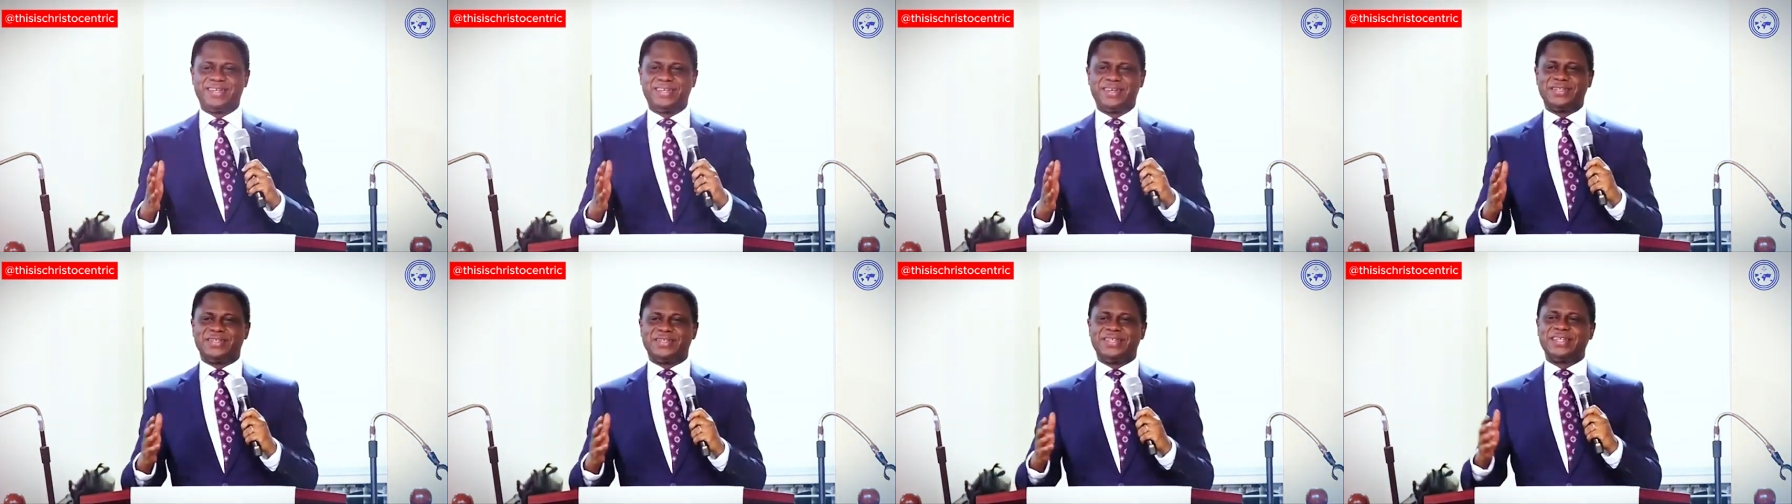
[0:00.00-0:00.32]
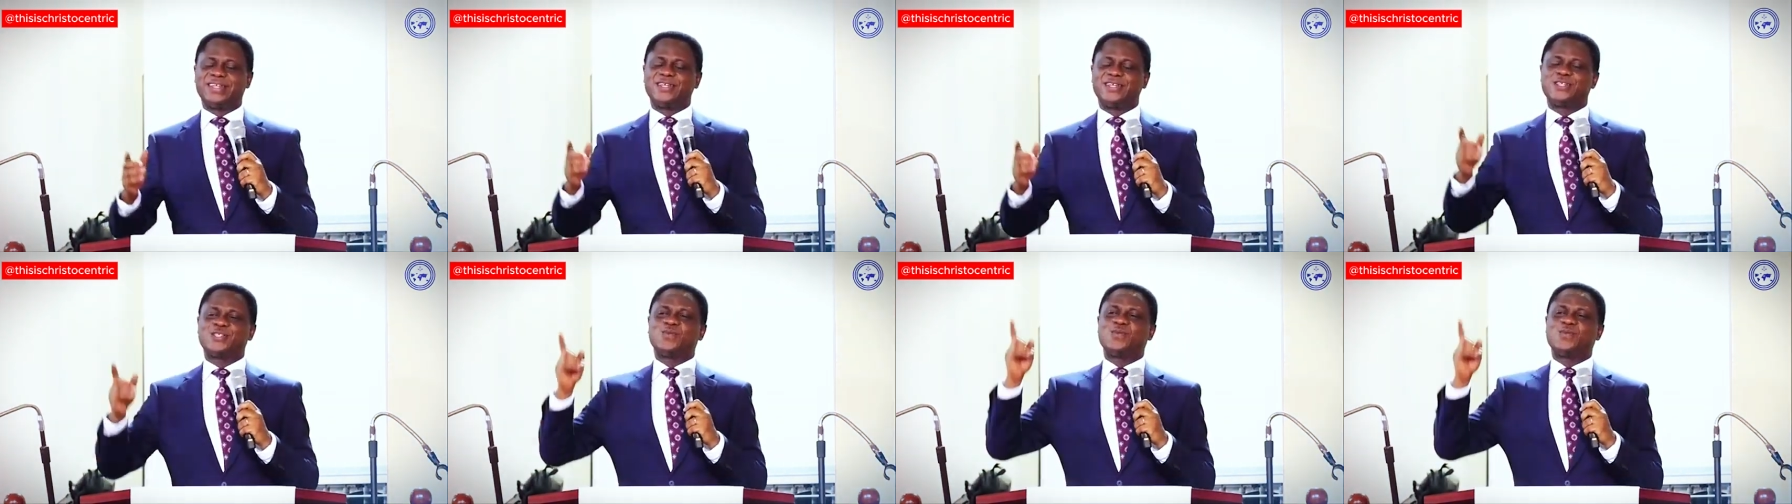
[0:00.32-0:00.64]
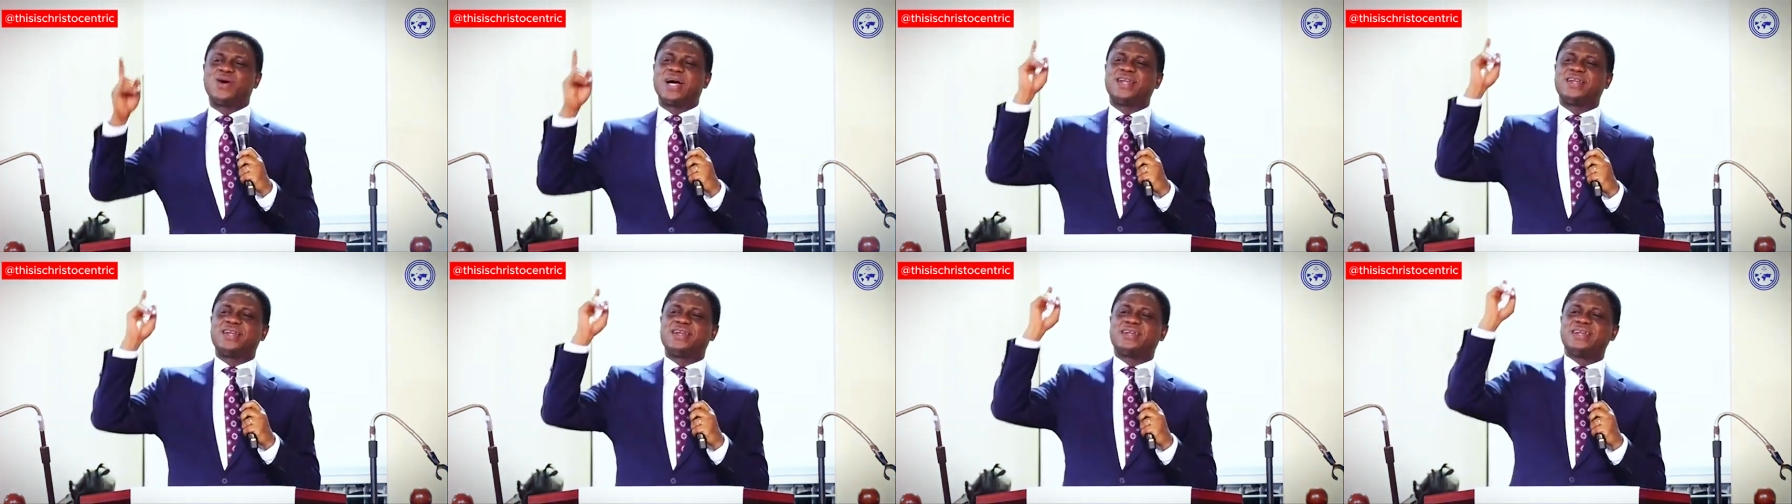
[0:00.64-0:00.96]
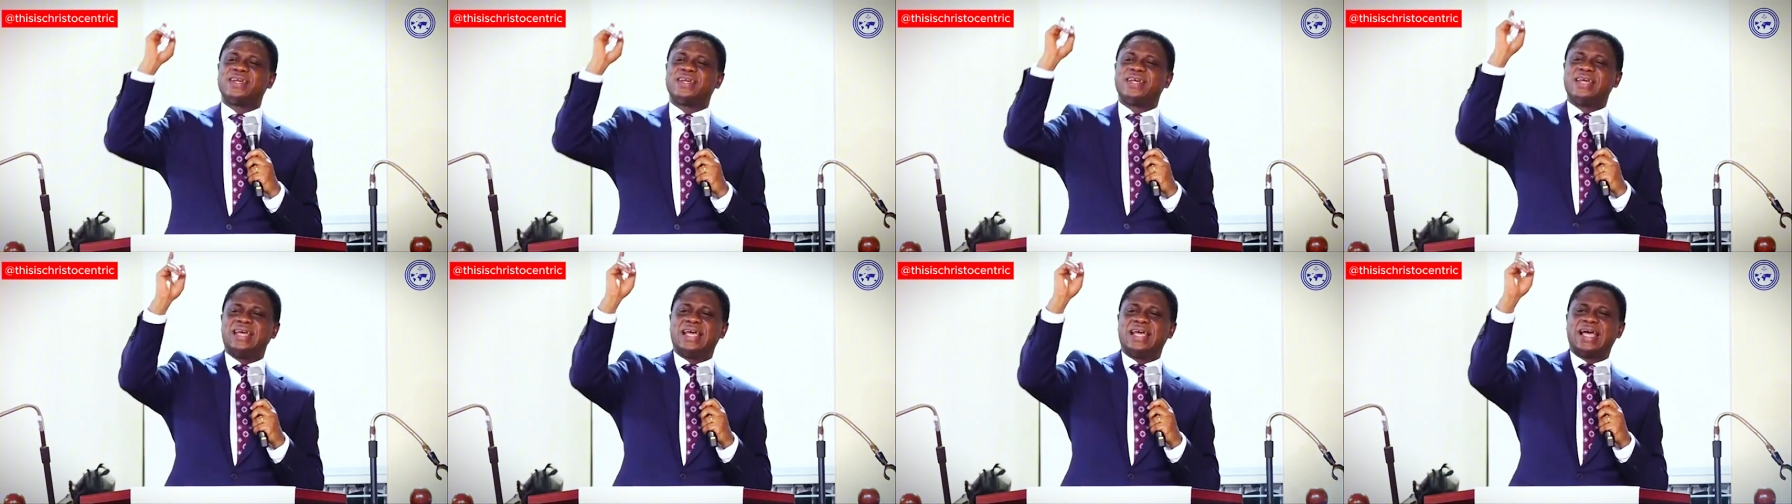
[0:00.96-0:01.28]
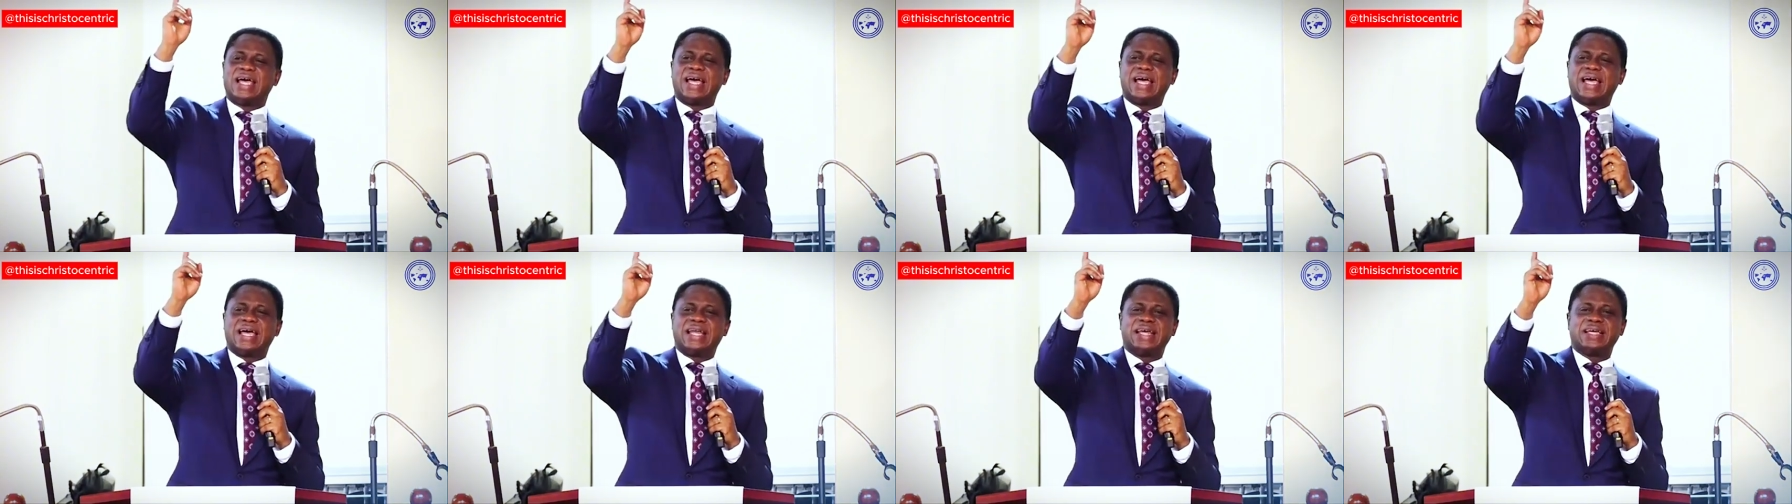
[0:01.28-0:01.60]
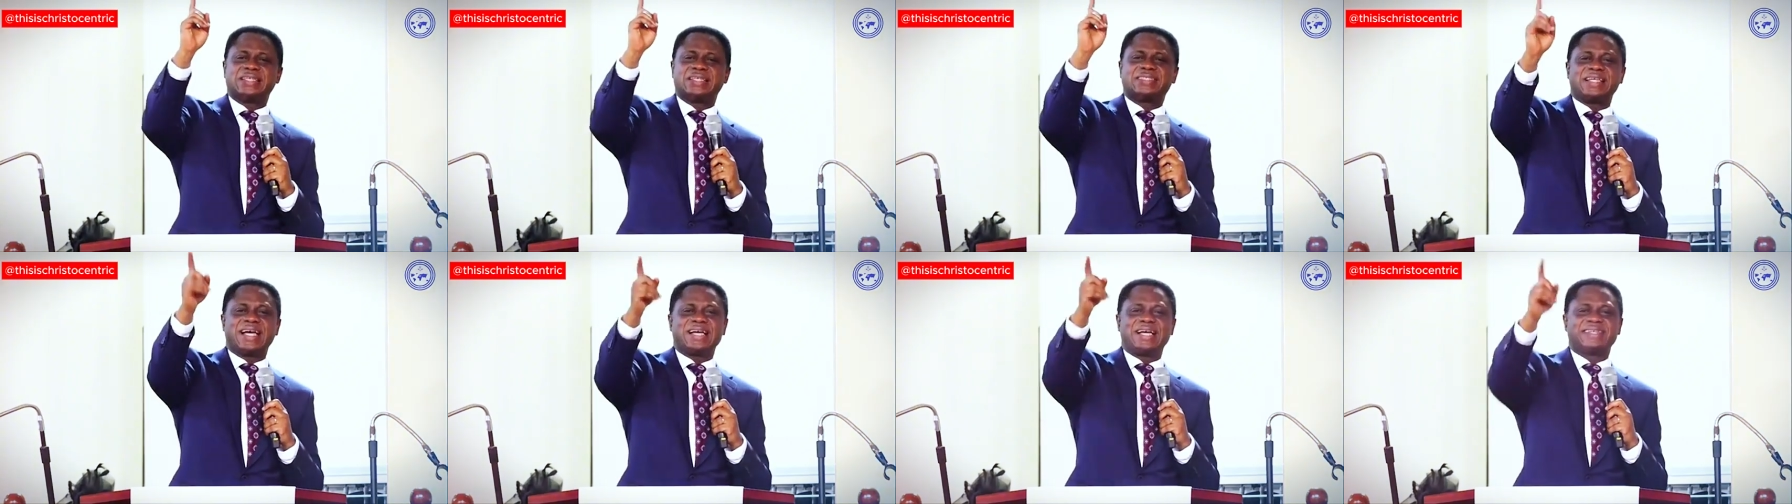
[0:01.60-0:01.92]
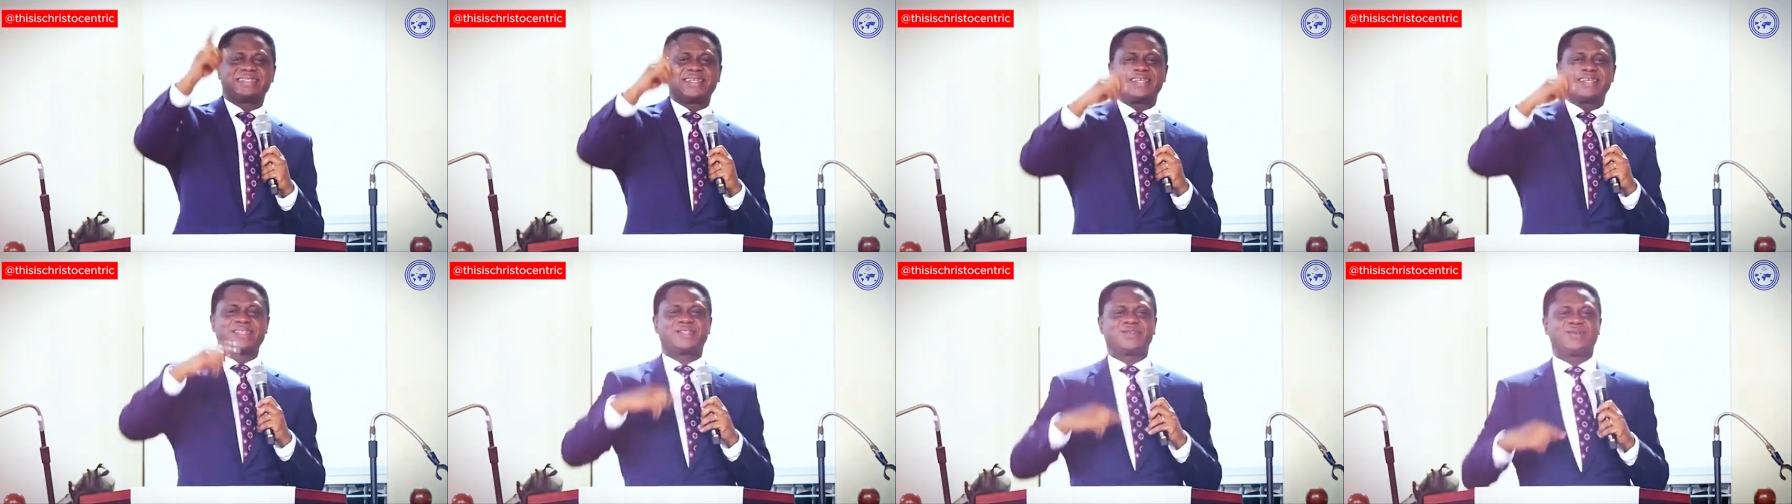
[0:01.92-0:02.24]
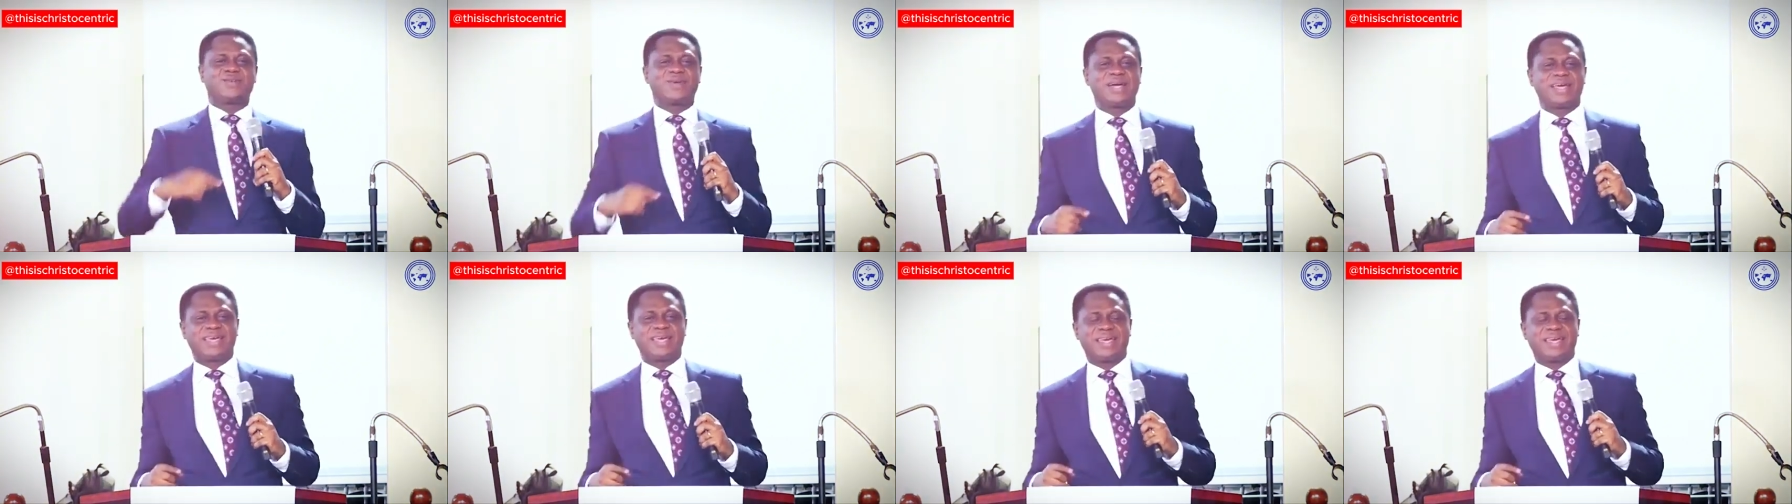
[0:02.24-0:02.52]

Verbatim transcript: See, this one, uh, there's ancestral